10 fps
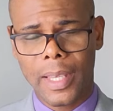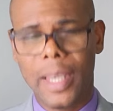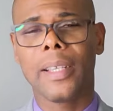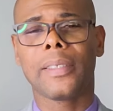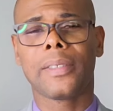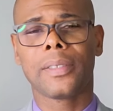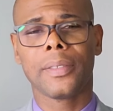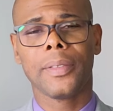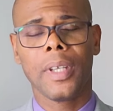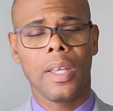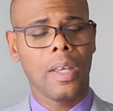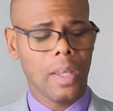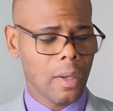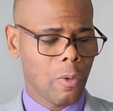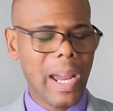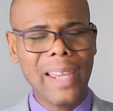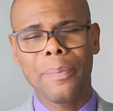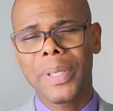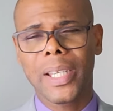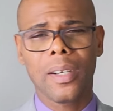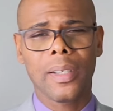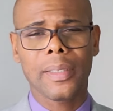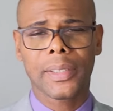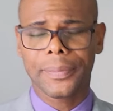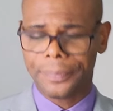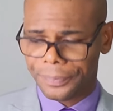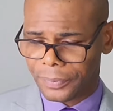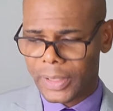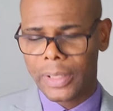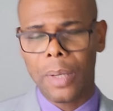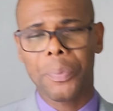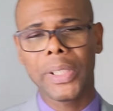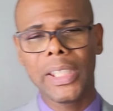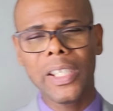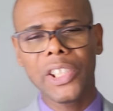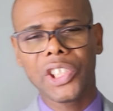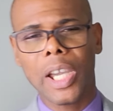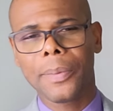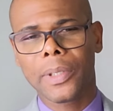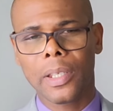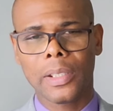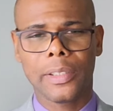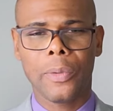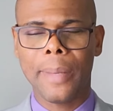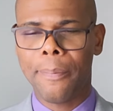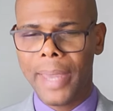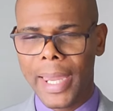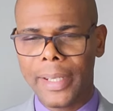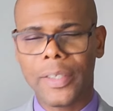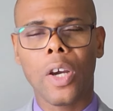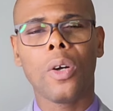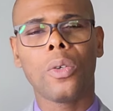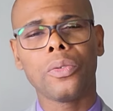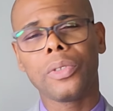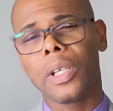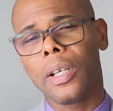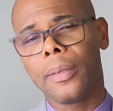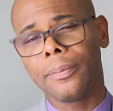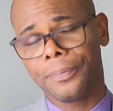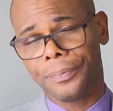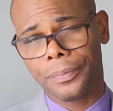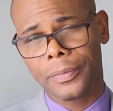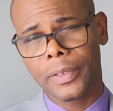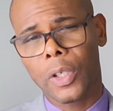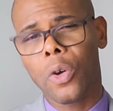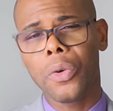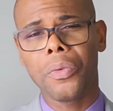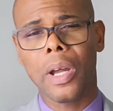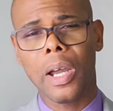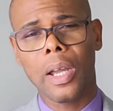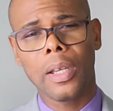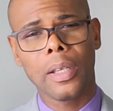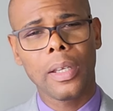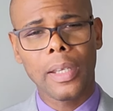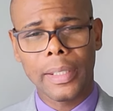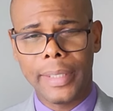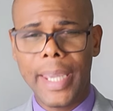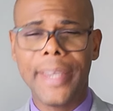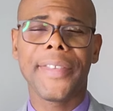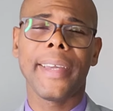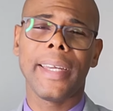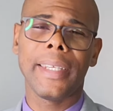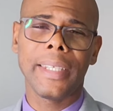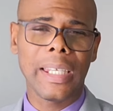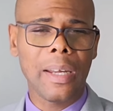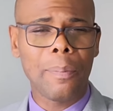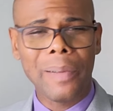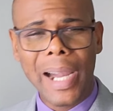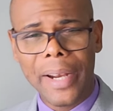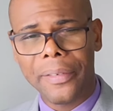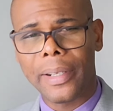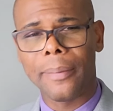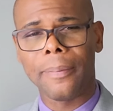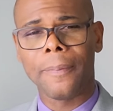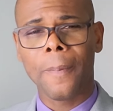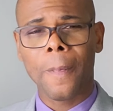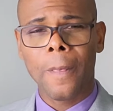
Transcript: Yes. Why? Because the preceding chapters, there were men called Korah, Dathan, and Abiram.